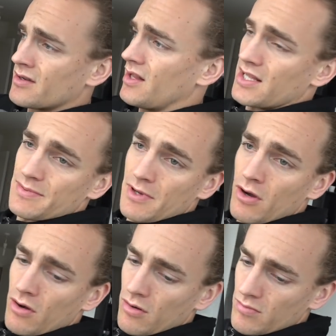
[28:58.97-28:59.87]
Glad to be
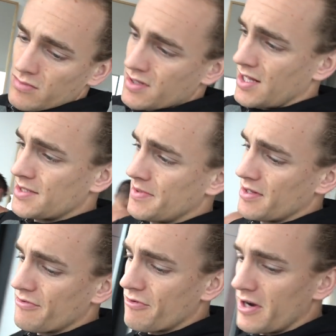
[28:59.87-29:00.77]
home. Glad to be
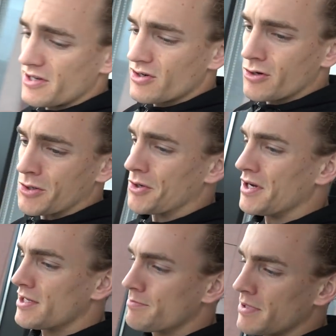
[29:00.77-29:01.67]
in the fresh,
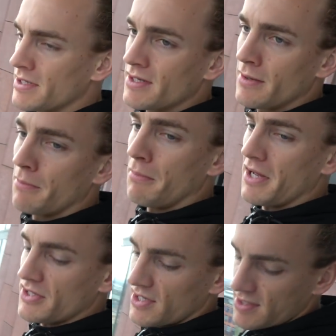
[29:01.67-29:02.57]
crisp
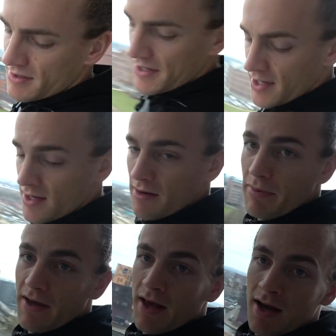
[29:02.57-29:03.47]
Manchester air. And
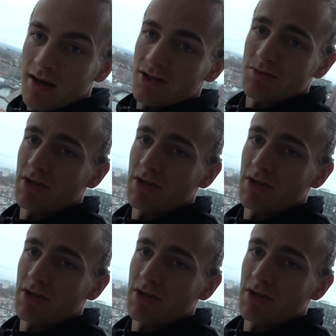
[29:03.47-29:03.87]
by that, I just